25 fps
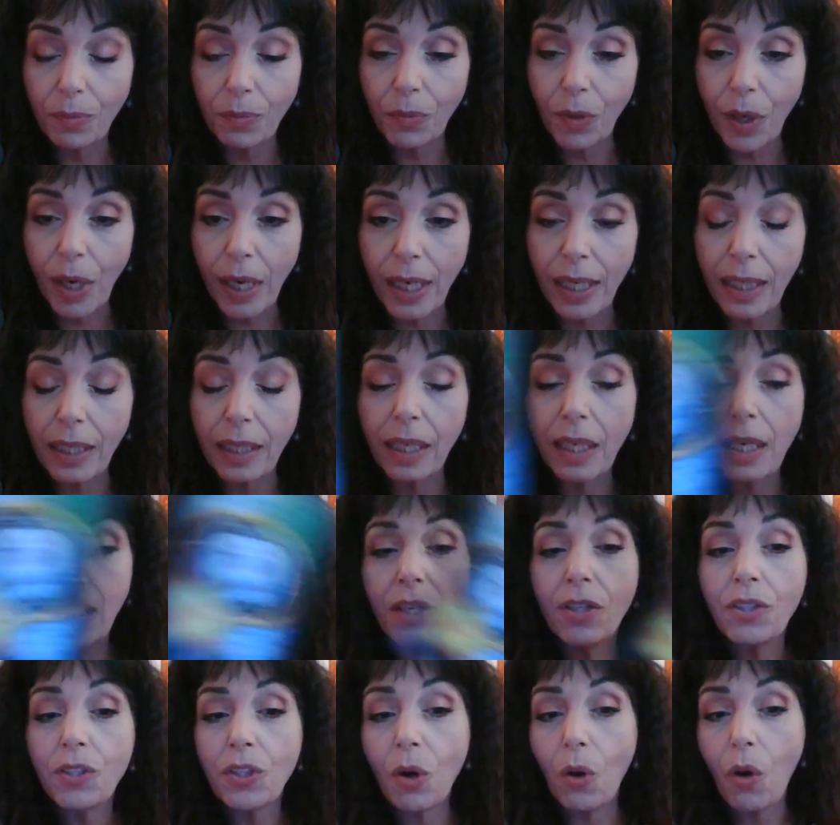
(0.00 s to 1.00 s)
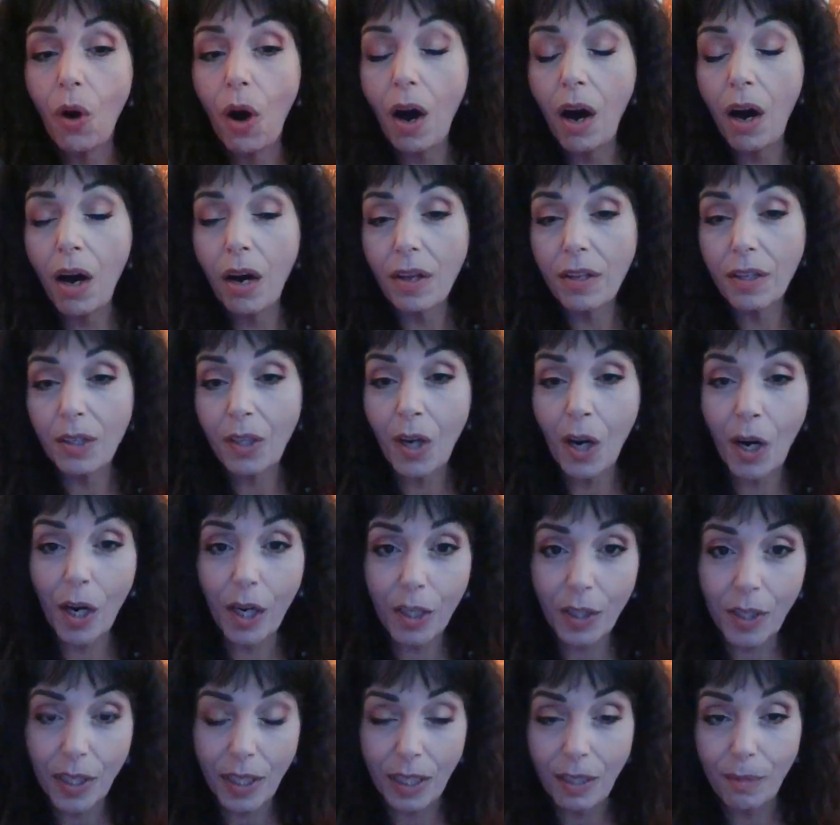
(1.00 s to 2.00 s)
right? So all the
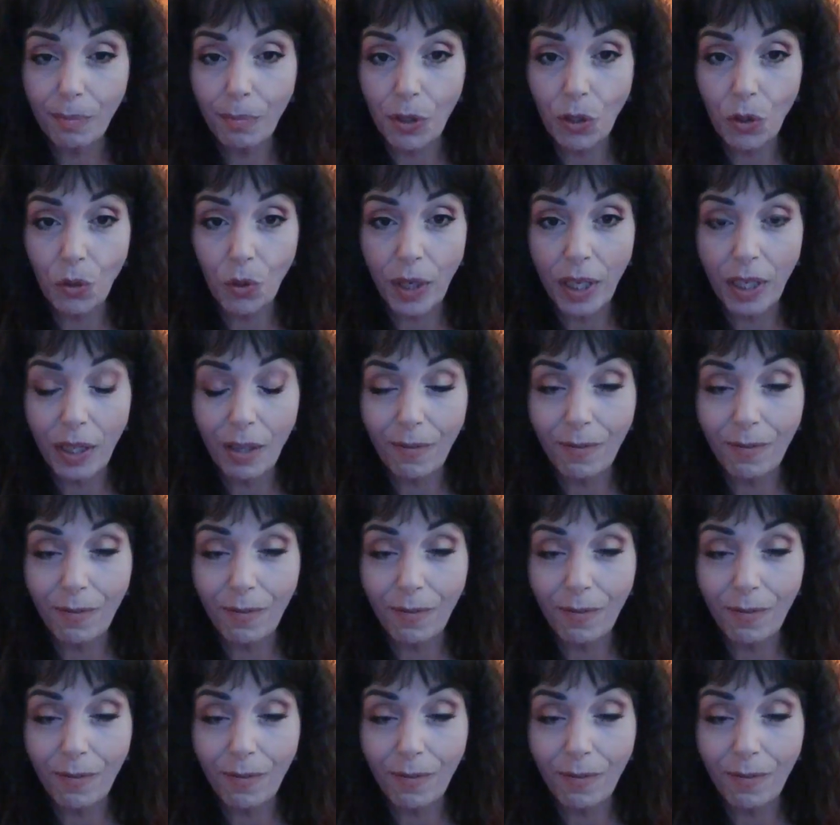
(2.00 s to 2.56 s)
cards in between